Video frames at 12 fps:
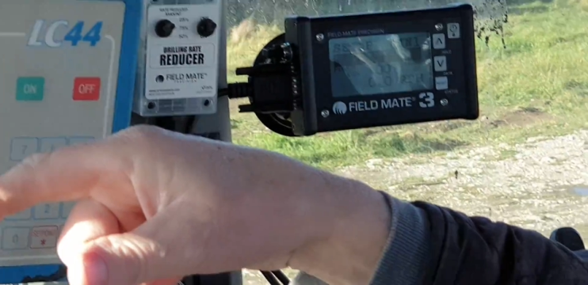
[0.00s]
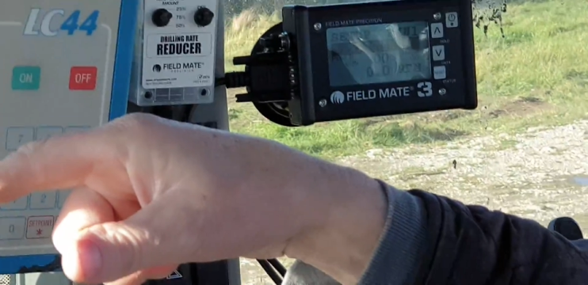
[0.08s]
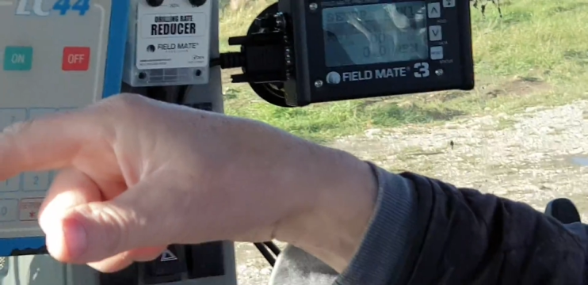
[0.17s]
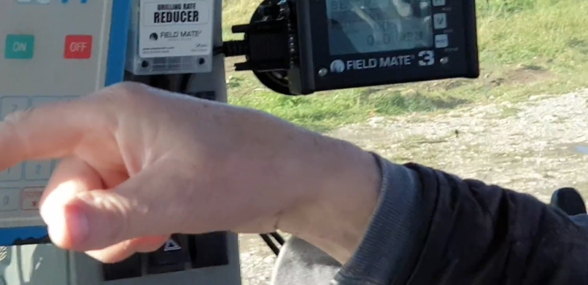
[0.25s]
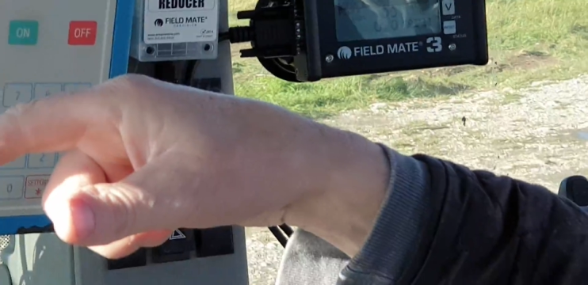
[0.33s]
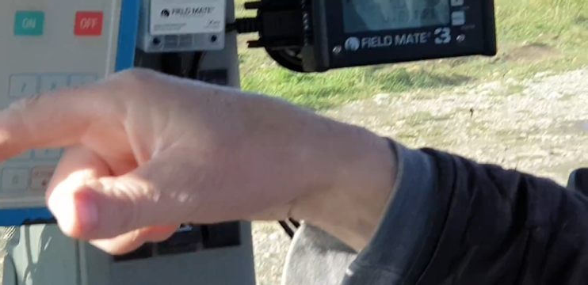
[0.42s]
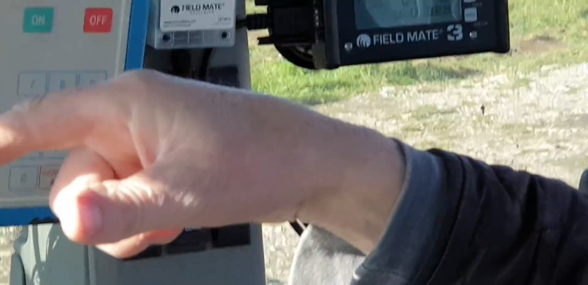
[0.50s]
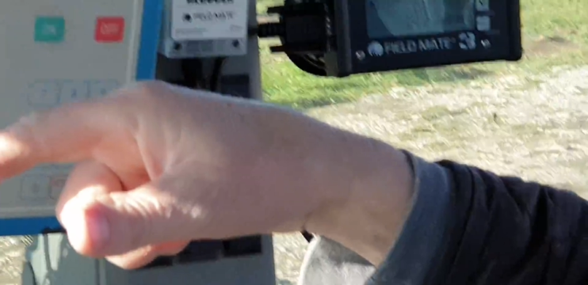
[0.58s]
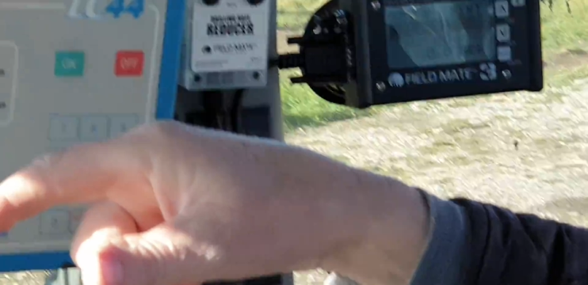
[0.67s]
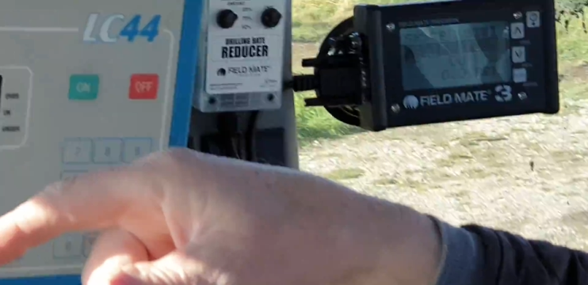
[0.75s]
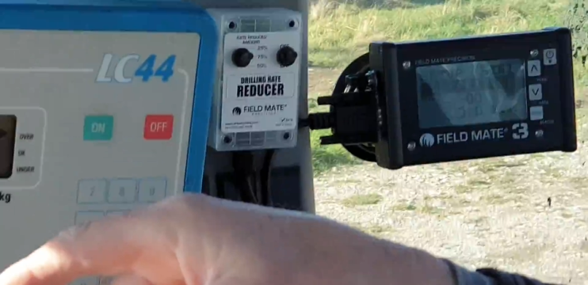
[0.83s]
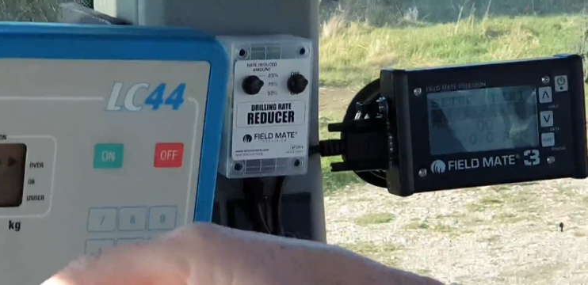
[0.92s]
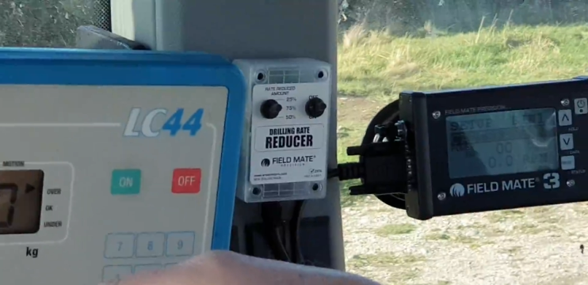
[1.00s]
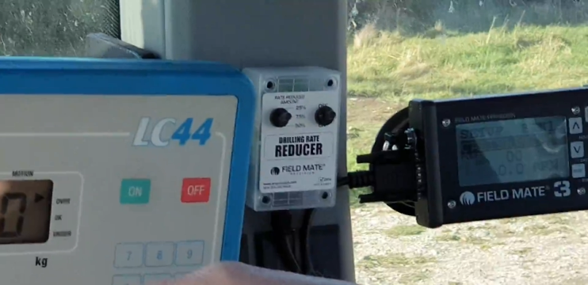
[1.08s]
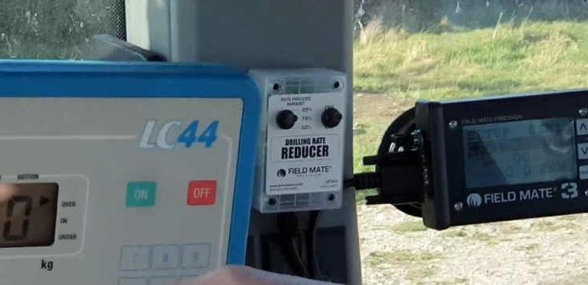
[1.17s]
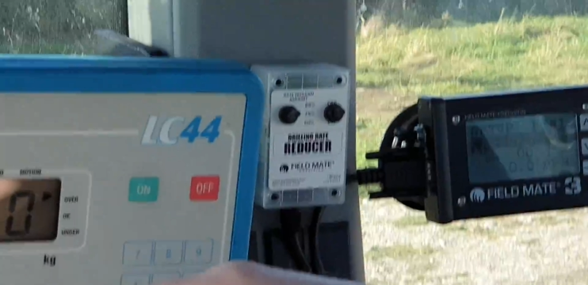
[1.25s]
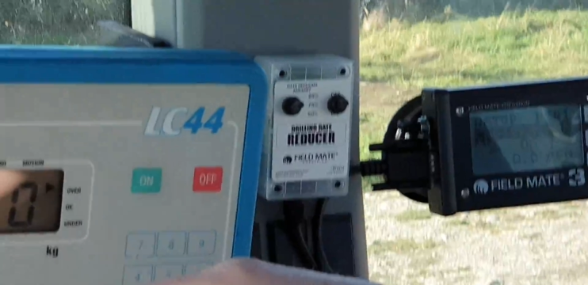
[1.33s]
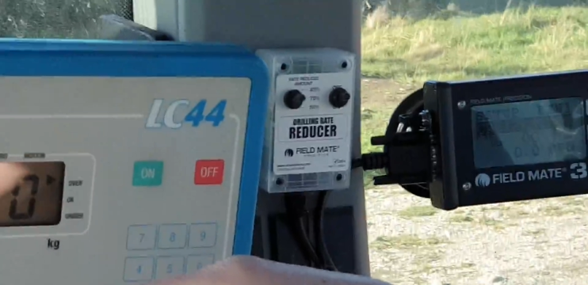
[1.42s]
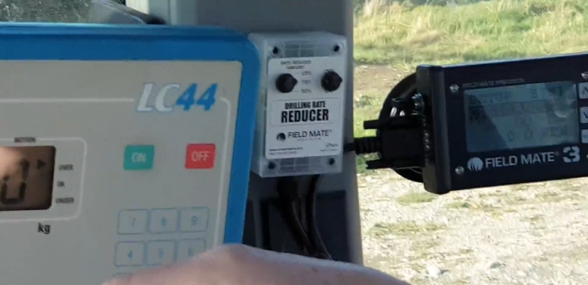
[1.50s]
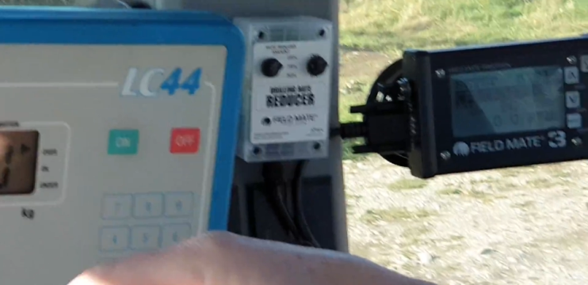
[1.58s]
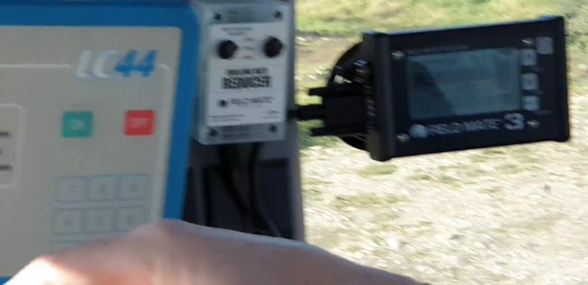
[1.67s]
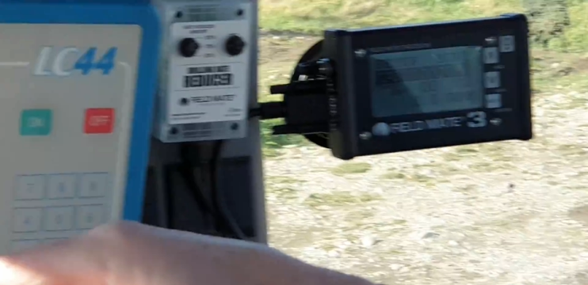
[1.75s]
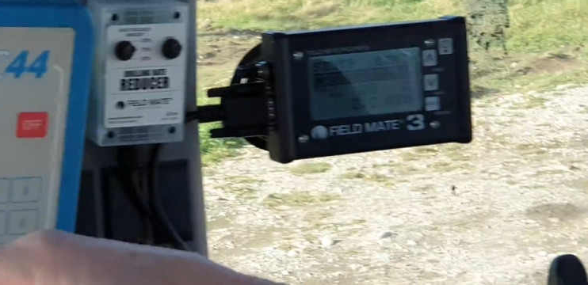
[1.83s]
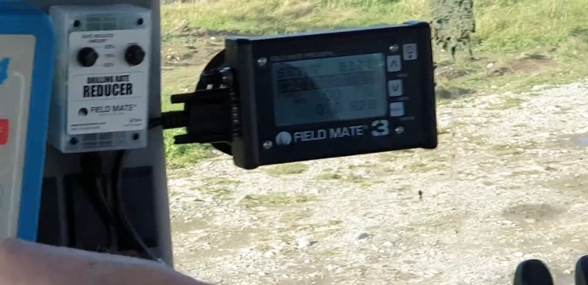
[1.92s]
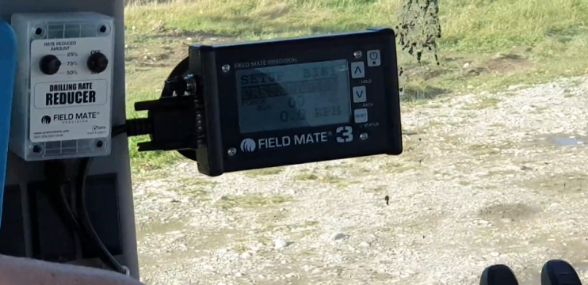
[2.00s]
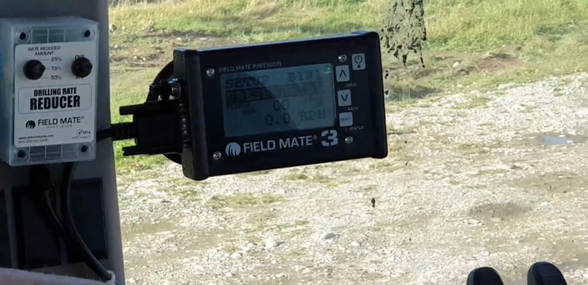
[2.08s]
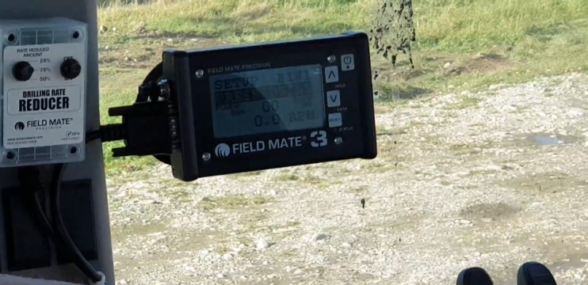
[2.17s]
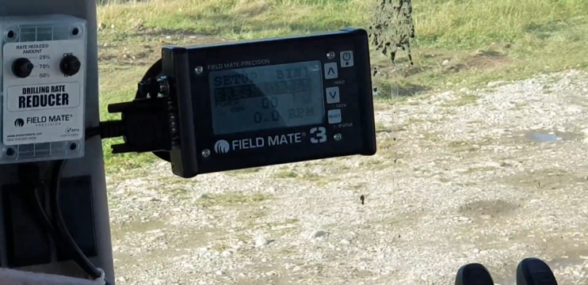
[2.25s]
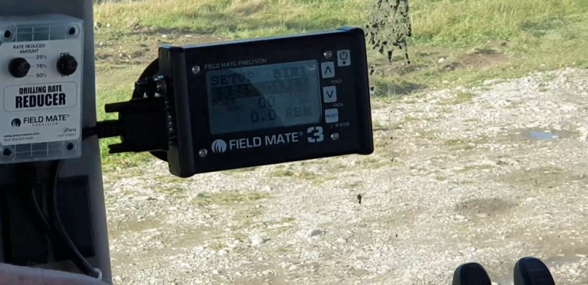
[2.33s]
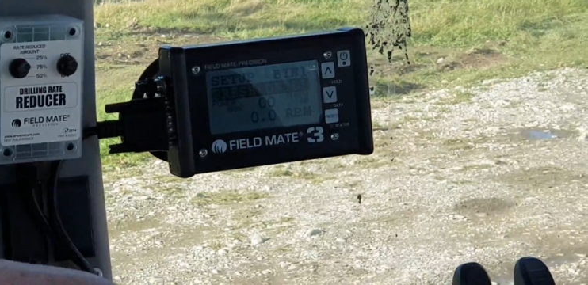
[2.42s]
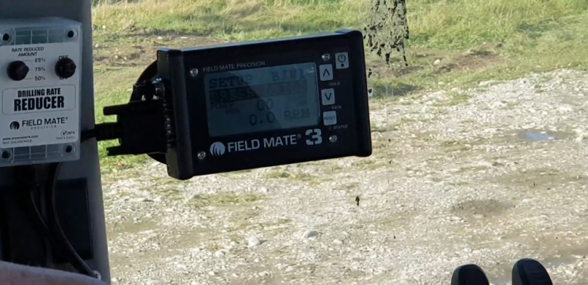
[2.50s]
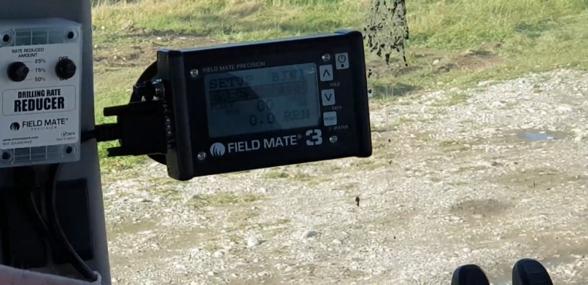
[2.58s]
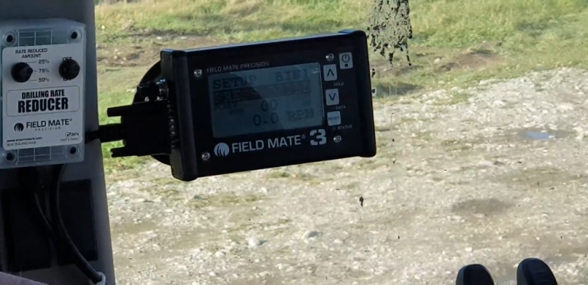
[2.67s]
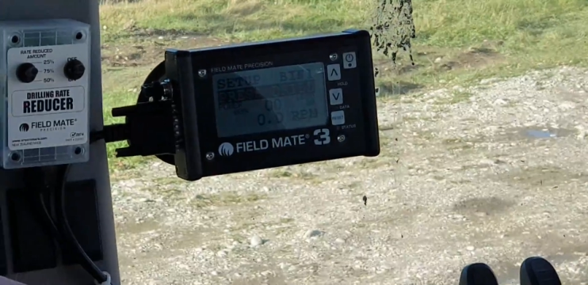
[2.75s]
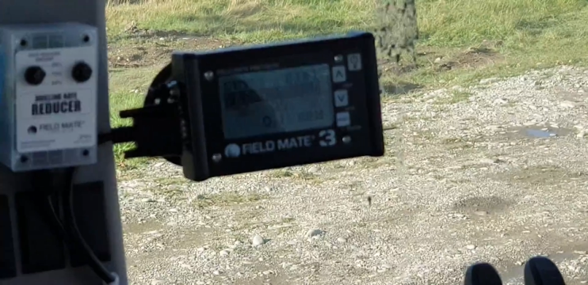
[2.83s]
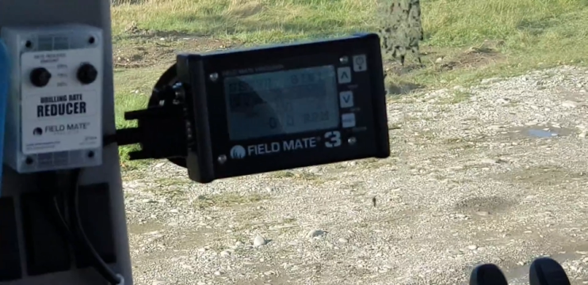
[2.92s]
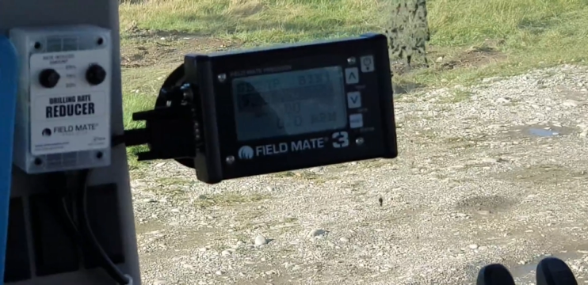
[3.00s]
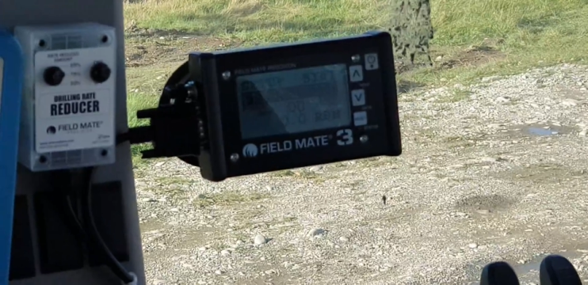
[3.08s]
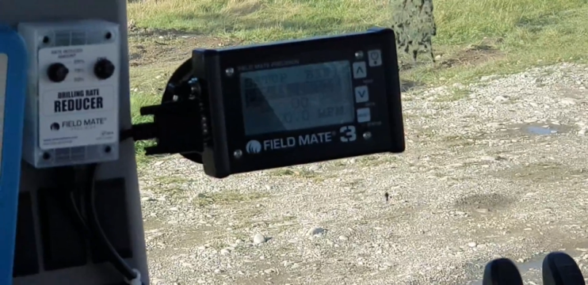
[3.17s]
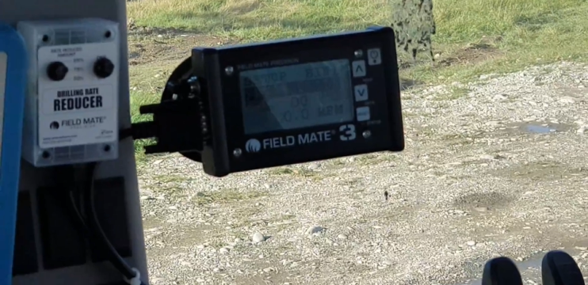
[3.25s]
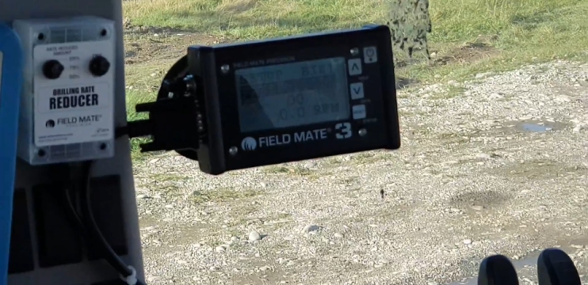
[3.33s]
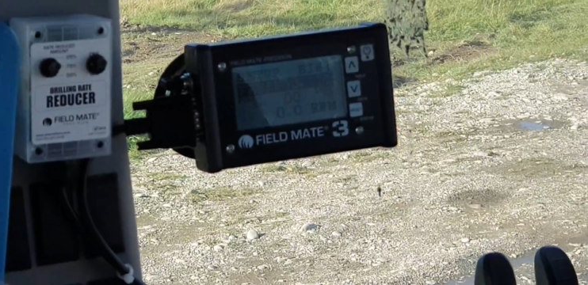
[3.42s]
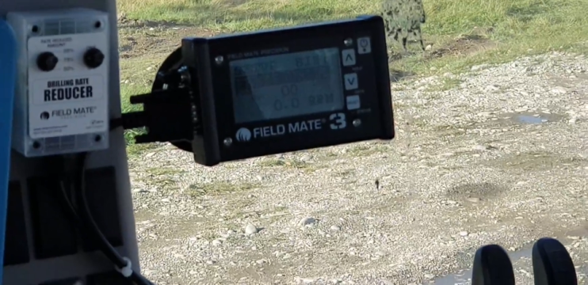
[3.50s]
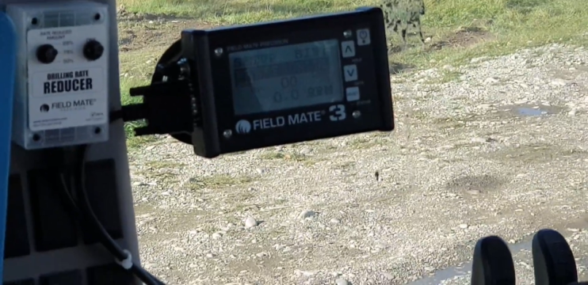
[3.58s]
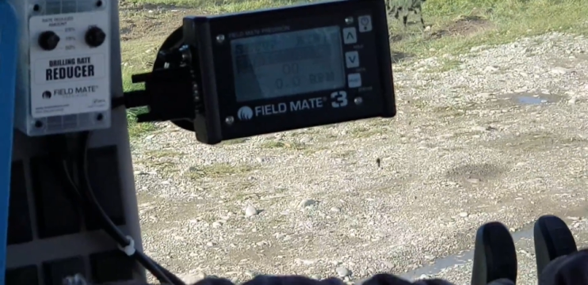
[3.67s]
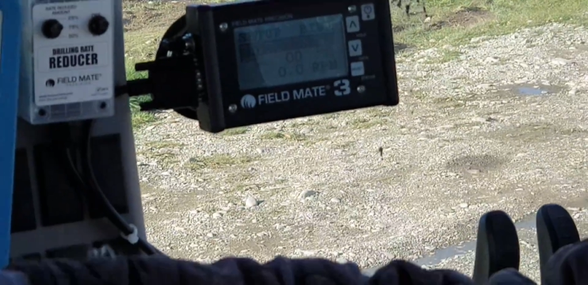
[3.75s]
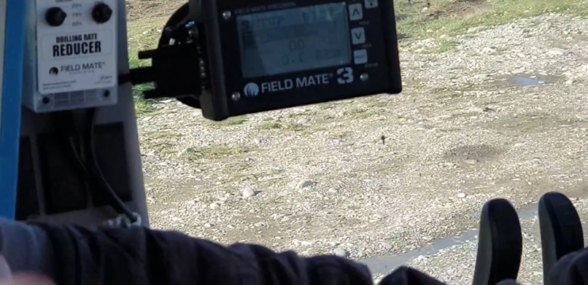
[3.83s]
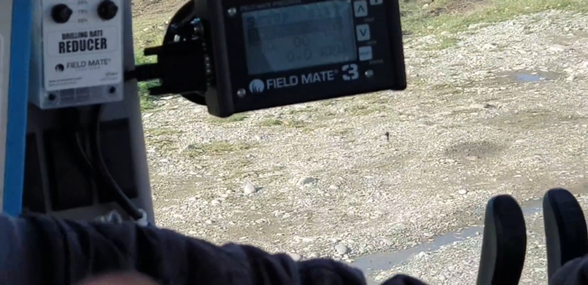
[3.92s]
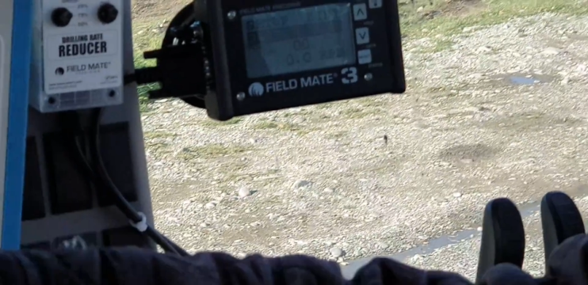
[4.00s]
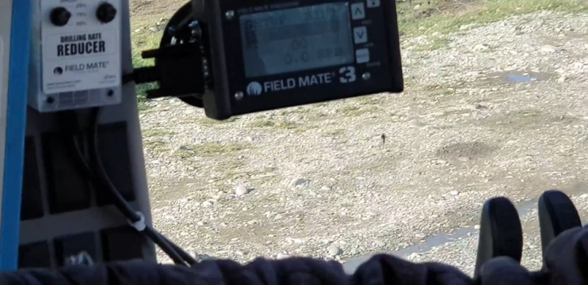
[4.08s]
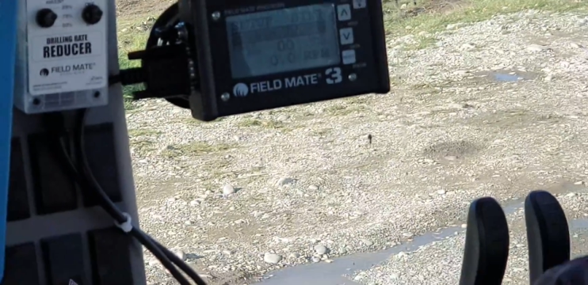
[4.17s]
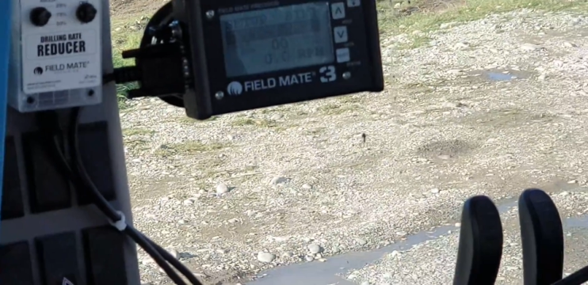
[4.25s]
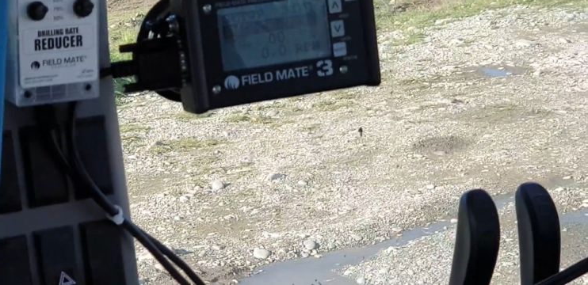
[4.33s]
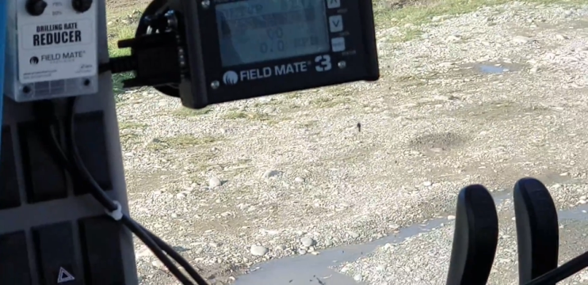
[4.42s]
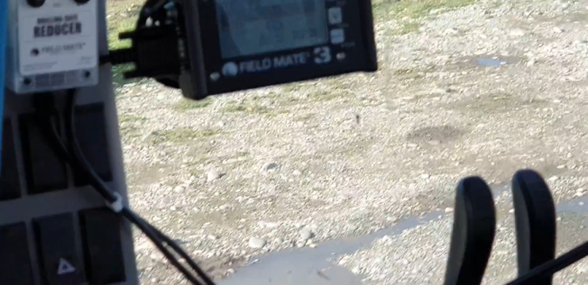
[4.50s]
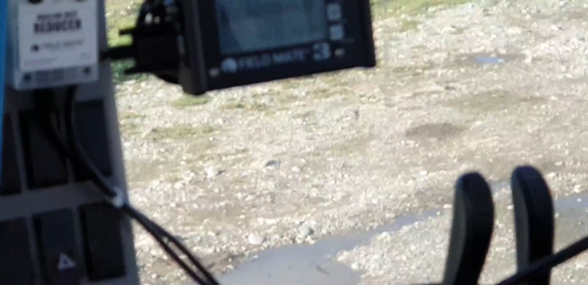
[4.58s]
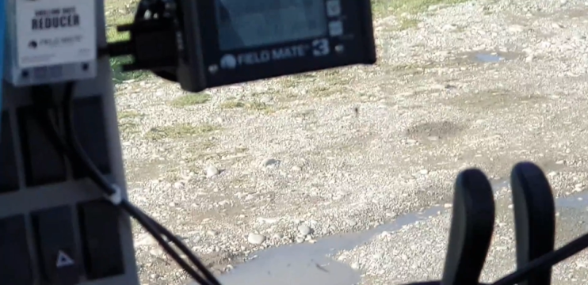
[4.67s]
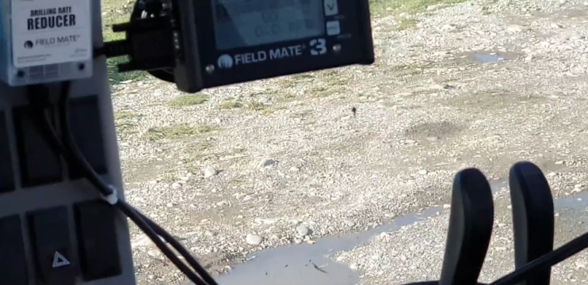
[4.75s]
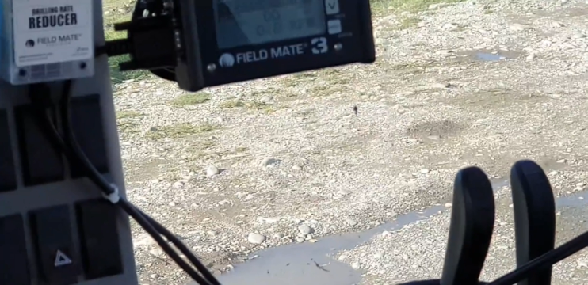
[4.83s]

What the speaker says: [unreadable: no face in view]